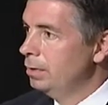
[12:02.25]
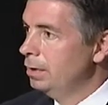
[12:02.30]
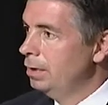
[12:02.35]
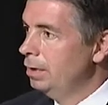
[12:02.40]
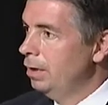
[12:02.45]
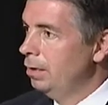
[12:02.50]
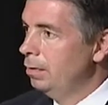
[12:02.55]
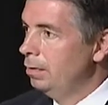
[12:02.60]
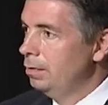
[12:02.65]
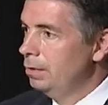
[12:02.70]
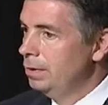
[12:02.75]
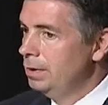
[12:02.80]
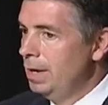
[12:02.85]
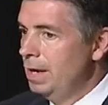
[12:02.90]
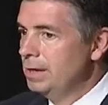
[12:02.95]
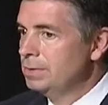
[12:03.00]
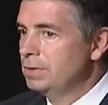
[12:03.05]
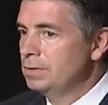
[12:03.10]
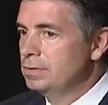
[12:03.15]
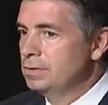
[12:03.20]
You know,
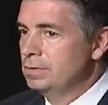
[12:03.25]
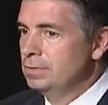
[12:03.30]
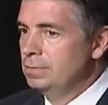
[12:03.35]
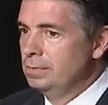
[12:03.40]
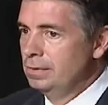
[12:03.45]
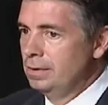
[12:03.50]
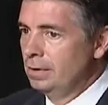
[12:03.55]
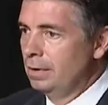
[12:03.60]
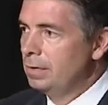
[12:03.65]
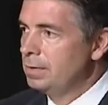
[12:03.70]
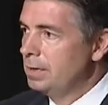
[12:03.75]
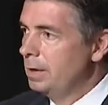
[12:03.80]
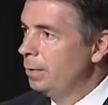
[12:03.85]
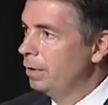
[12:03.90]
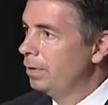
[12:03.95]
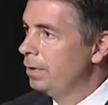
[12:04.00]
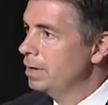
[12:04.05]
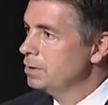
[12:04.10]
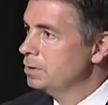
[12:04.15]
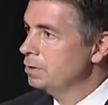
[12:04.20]
yes, it's there are
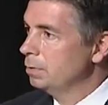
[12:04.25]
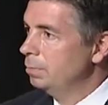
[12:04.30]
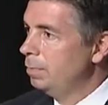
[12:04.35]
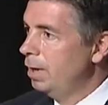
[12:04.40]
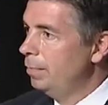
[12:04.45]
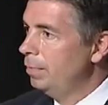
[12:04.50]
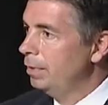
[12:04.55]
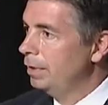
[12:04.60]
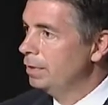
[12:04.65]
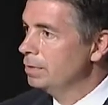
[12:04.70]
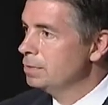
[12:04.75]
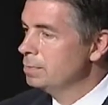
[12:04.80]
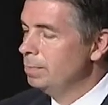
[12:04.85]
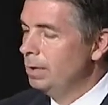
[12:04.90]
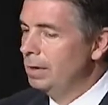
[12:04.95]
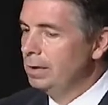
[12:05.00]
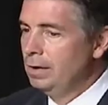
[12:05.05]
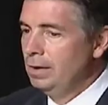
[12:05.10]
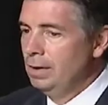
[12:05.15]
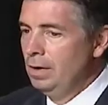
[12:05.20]
Democrats and Republicans,
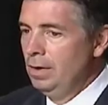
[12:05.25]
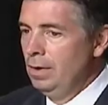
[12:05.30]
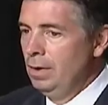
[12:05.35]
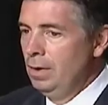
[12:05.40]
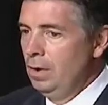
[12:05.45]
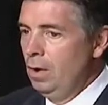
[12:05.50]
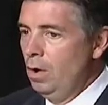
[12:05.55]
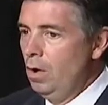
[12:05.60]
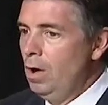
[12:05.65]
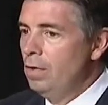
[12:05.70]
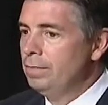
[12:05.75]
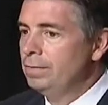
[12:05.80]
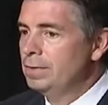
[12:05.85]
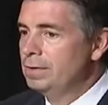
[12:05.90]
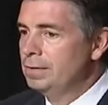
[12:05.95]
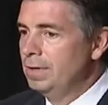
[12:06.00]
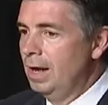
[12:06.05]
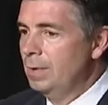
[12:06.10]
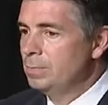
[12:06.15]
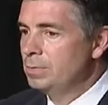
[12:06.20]
but
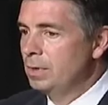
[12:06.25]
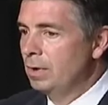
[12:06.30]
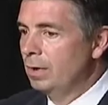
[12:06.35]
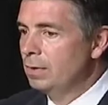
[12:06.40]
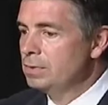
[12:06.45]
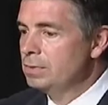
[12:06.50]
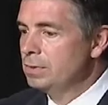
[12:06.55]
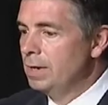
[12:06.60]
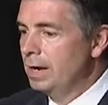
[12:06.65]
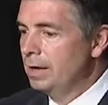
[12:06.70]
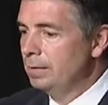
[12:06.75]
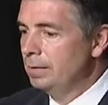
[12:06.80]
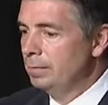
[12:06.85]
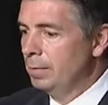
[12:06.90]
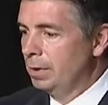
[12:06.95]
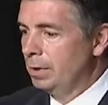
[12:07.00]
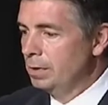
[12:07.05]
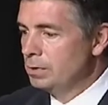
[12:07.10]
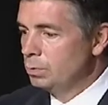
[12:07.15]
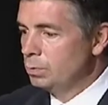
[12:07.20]
oftentimes in our state,
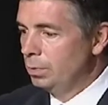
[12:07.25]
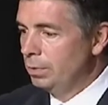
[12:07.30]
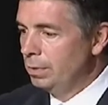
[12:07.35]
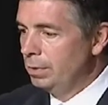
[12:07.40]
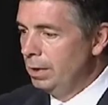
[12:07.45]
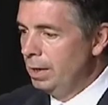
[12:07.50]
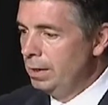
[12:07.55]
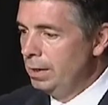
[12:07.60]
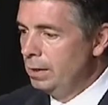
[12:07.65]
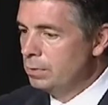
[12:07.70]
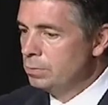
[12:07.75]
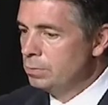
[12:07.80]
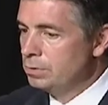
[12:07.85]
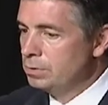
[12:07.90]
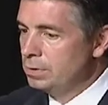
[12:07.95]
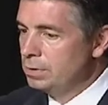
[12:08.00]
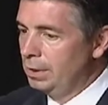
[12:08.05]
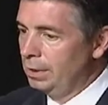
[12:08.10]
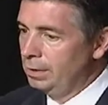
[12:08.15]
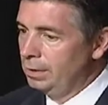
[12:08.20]
because we're an
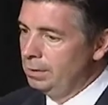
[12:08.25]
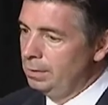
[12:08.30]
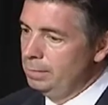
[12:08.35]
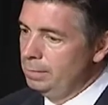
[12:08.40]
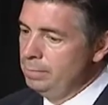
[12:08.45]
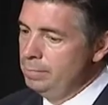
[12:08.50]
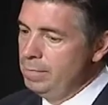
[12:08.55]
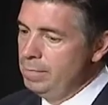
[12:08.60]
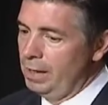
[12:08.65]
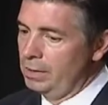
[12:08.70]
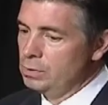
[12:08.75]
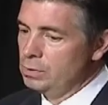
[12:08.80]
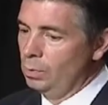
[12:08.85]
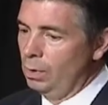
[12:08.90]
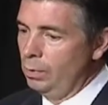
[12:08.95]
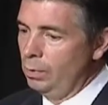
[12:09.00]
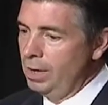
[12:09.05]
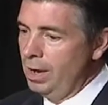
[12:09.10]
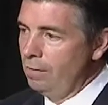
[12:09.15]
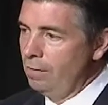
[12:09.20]
interesting mix
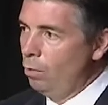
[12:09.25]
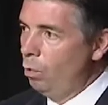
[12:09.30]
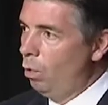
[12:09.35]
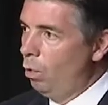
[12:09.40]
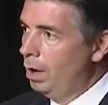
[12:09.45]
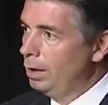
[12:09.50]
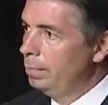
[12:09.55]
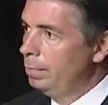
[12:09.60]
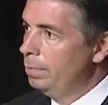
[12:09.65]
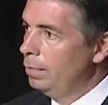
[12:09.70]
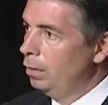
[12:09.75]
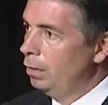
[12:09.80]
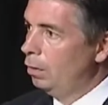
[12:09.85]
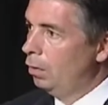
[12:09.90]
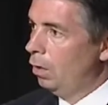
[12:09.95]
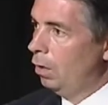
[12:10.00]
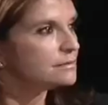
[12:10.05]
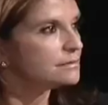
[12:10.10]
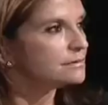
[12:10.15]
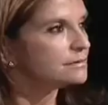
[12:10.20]
where we have one
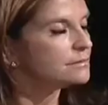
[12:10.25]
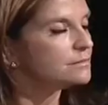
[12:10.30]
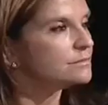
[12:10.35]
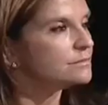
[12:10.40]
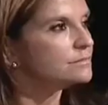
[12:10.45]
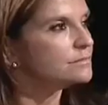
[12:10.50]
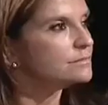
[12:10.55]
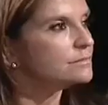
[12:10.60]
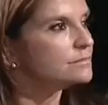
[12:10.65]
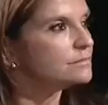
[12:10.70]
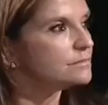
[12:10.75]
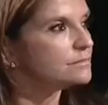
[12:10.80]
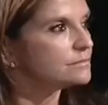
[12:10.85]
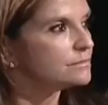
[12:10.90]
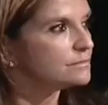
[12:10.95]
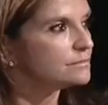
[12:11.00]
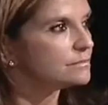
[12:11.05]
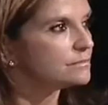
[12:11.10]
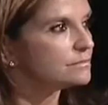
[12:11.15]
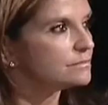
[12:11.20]
large city that's over
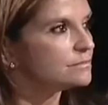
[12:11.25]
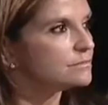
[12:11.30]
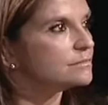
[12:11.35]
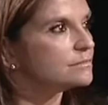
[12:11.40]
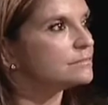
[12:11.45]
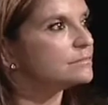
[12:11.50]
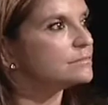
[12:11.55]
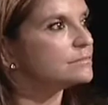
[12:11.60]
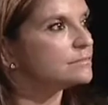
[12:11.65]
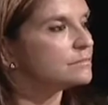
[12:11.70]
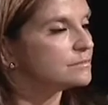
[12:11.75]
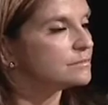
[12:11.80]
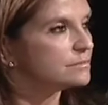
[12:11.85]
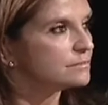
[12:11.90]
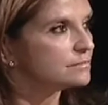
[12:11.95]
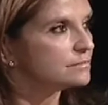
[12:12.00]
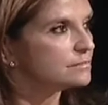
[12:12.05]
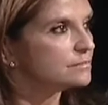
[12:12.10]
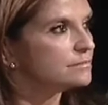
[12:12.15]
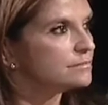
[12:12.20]
half the state's
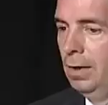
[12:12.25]
population,